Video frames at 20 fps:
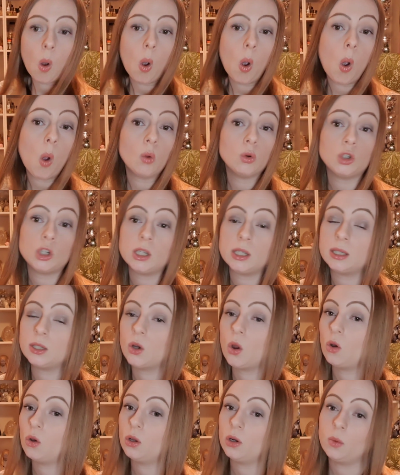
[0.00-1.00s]
Oh, she's
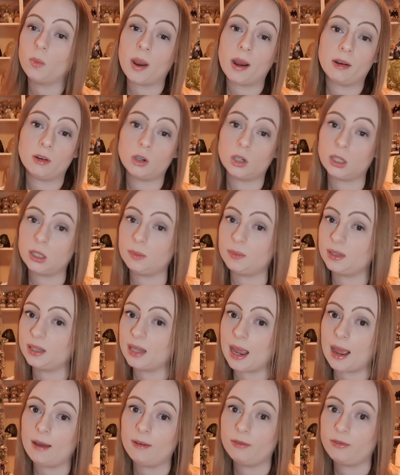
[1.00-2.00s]
not going to wear a Christmas
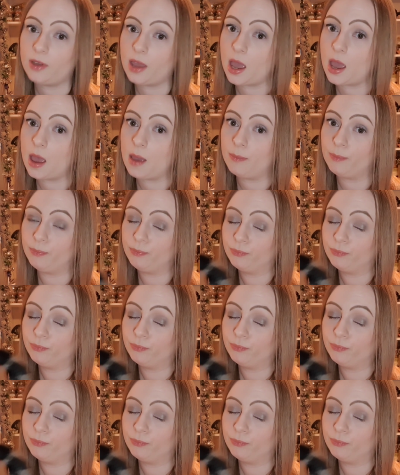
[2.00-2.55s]
outfit.